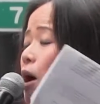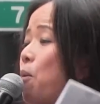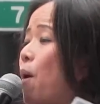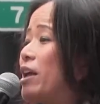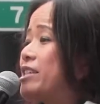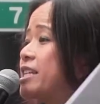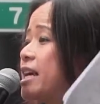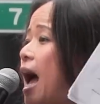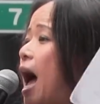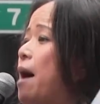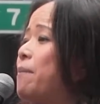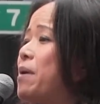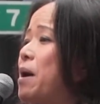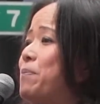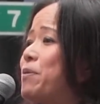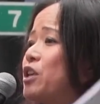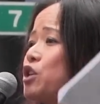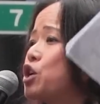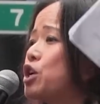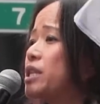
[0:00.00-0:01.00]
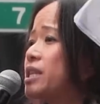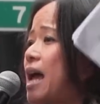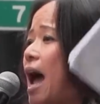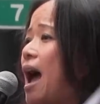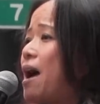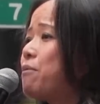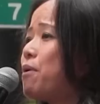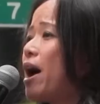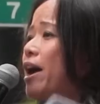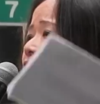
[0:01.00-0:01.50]
what's common between
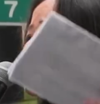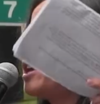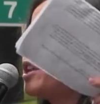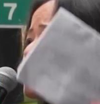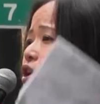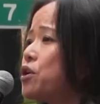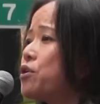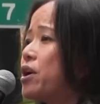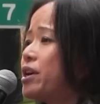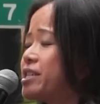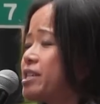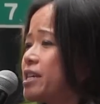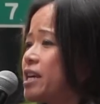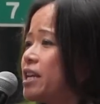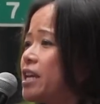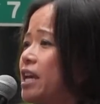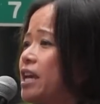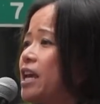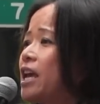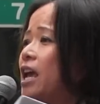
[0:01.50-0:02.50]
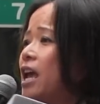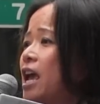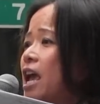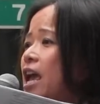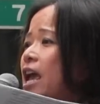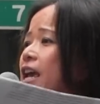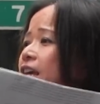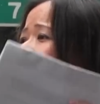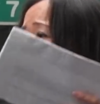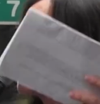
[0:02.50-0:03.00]
Taiwan and New York City
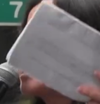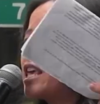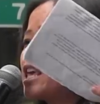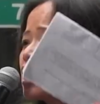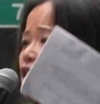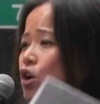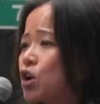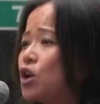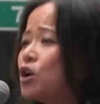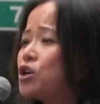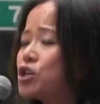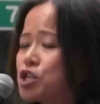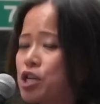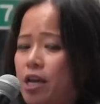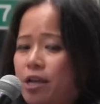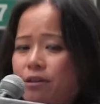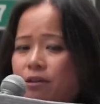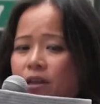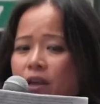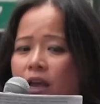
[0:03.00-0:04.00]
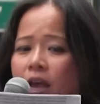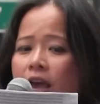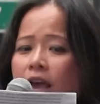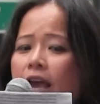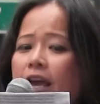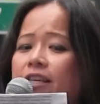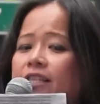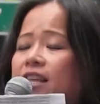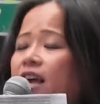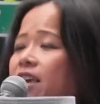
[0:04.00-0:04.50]
is the inclusion,
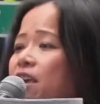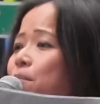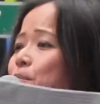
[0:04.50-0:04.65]
is the